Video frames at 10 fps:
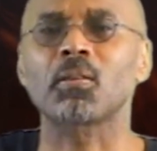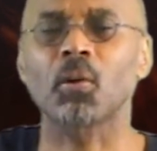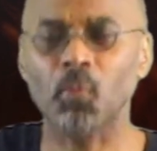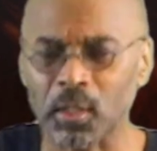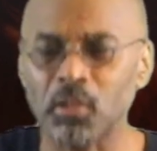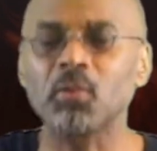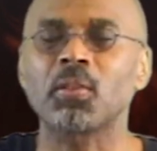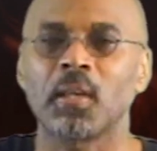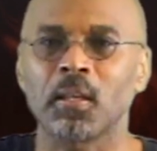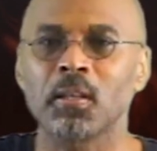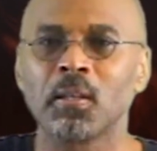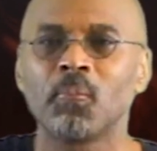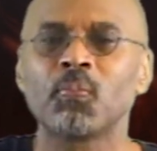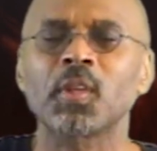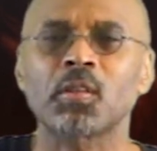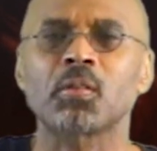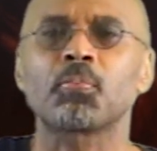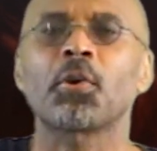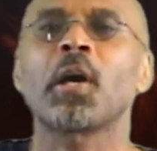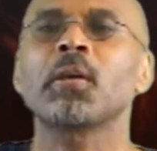So what do you think? This is
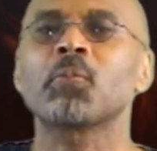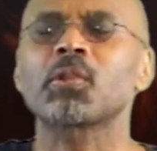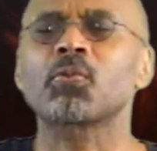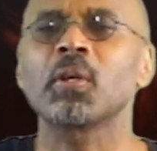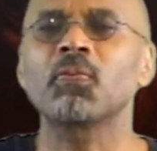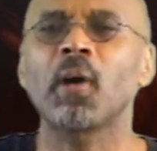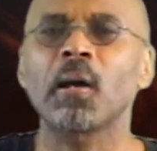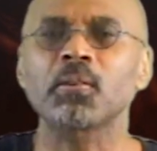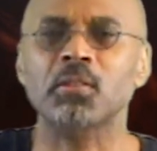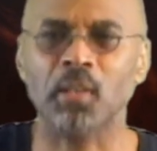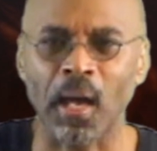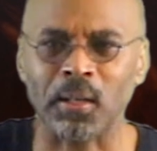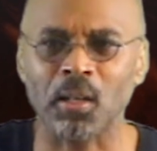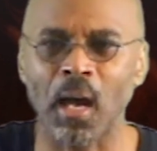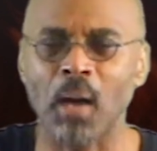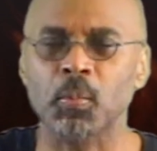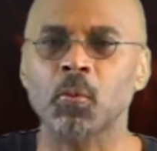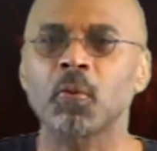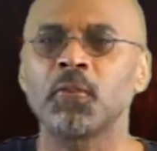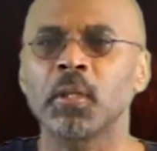Brian with ScreenFiles.com
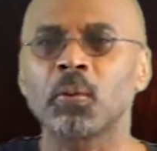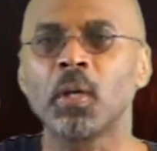and Review.